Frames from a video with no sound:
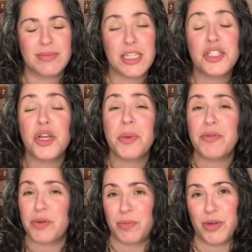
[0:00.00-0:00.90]
sewing
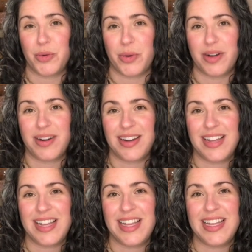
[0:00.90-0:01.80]
room tour.
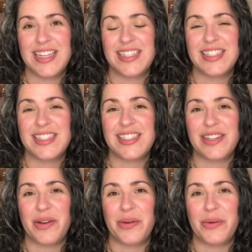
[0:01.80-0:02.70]

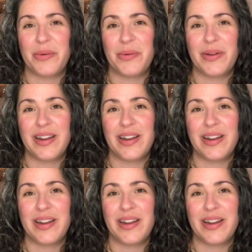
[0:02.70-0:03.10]
So